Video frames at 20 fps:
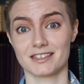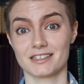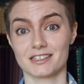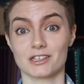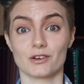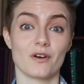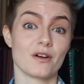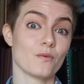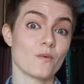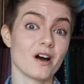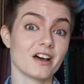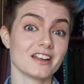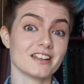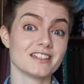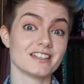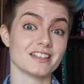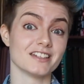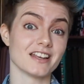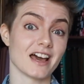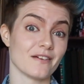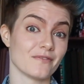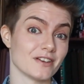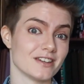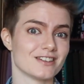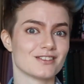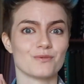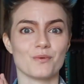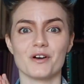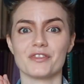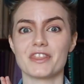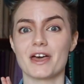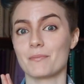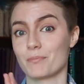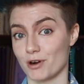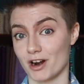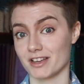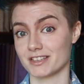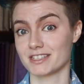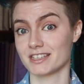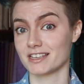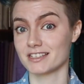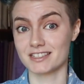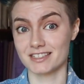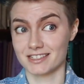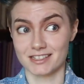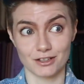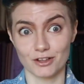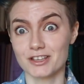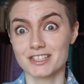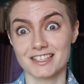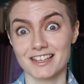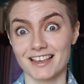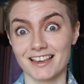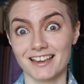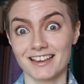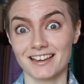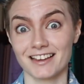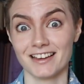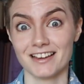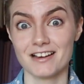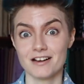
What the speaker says: So I wanted to dive into what that process looks like.